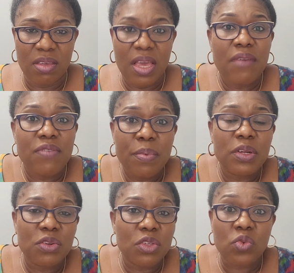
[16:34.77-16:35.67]
Everybody
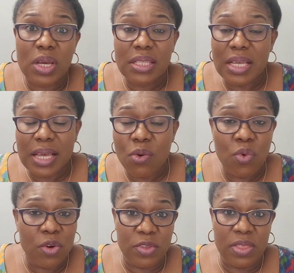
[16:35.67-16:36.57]
knows what that can
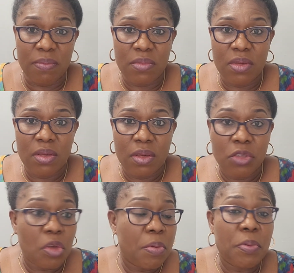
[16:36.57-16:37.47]
work for them.
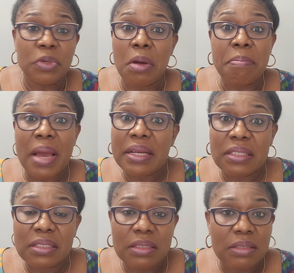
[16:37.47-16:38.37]
Some people don't
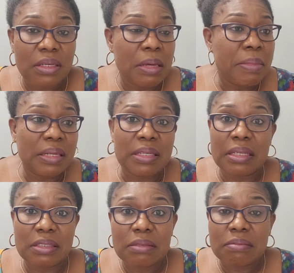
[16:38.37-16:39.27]
mind a man
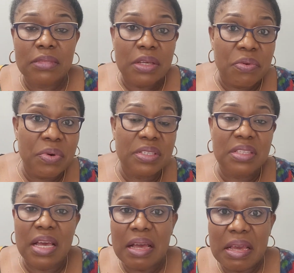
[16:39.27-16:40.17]
that raise
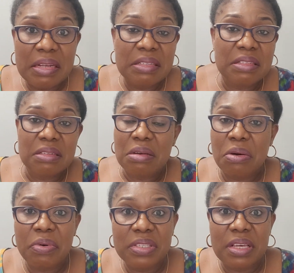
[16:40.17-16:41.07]
their hands
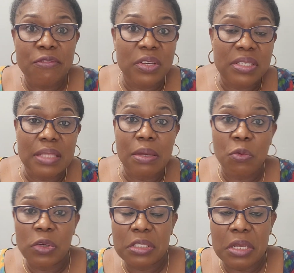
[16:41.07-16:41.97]
or raise their voice at them
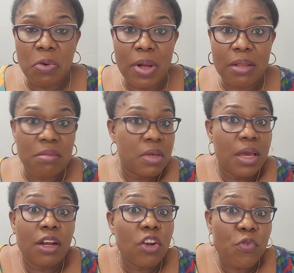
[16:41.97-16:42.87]
once in a while.
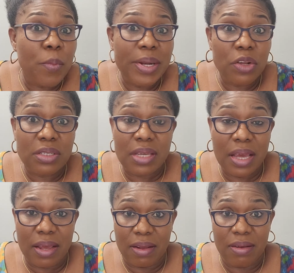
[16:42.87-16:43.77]
A lot of women don't care.